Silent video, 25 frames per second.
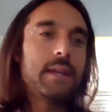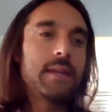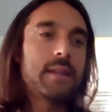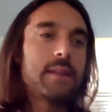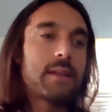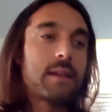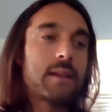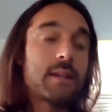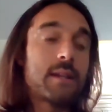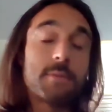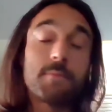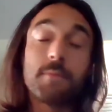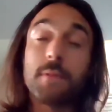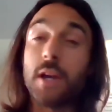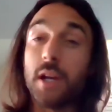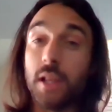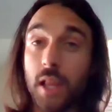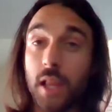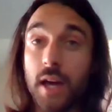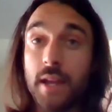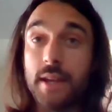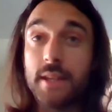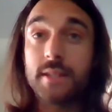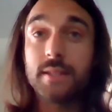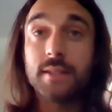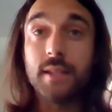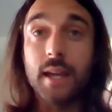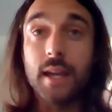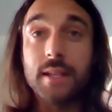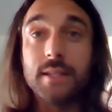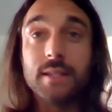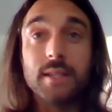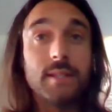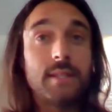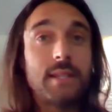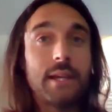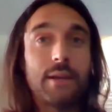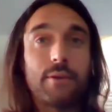Because colonocytes
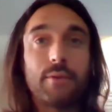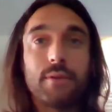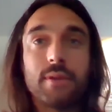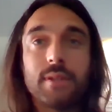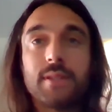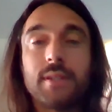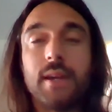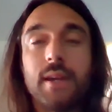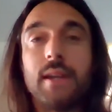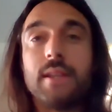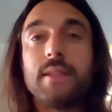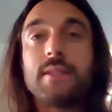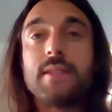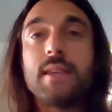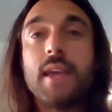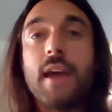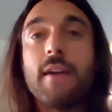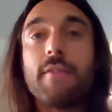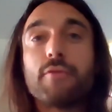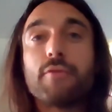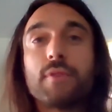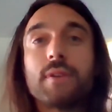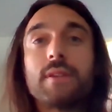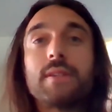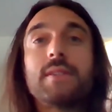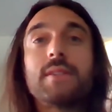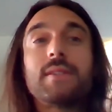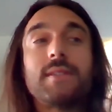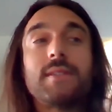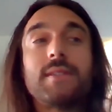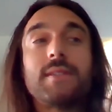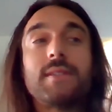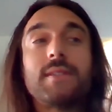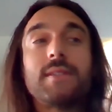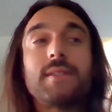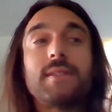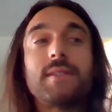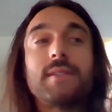and enterocytes, every
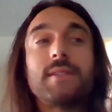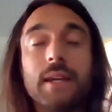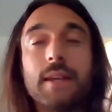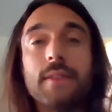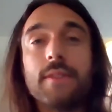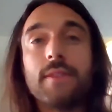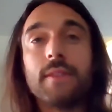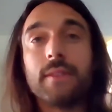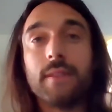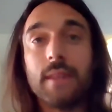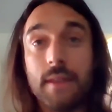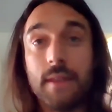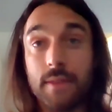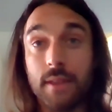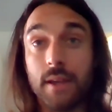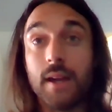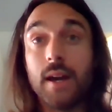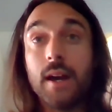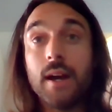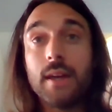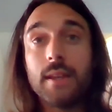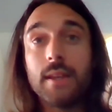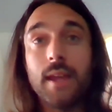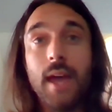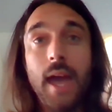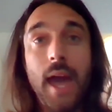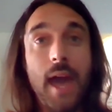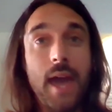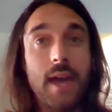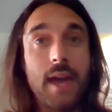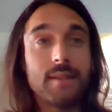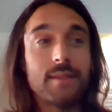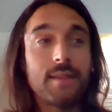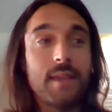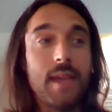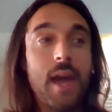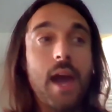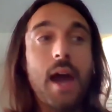cell in, in the gut
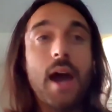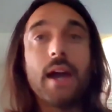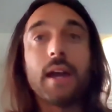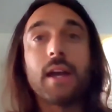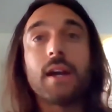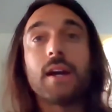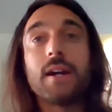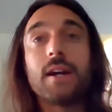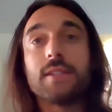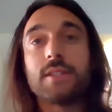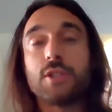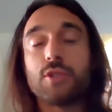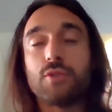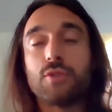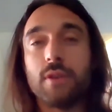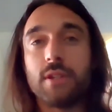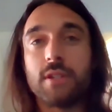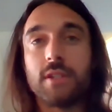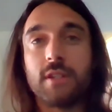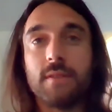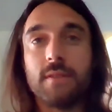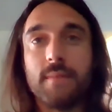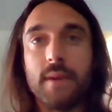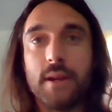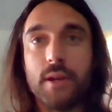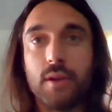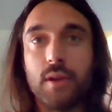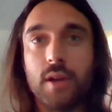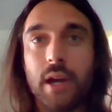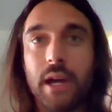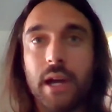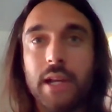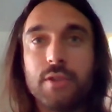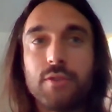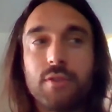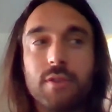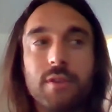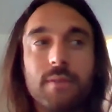has a high concentration of
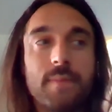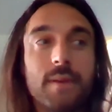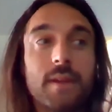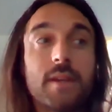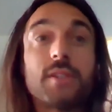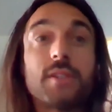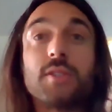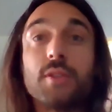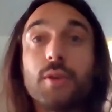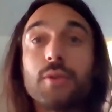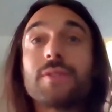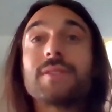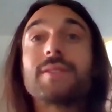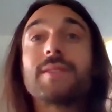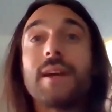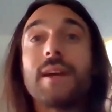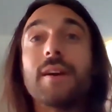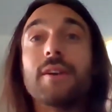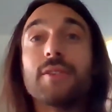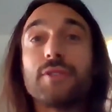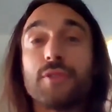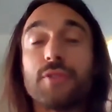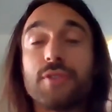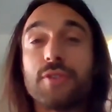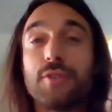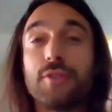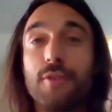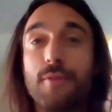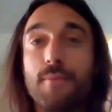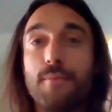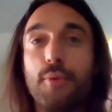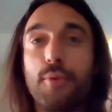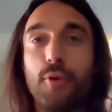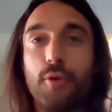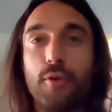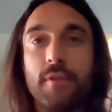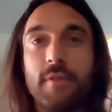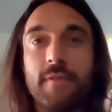mitochondria, because those cells are so
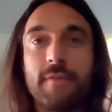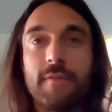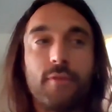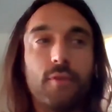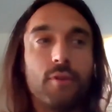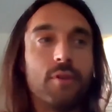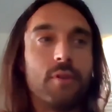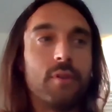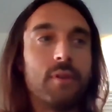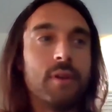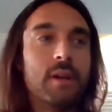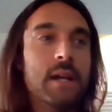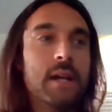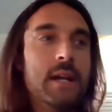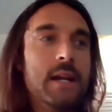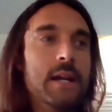important for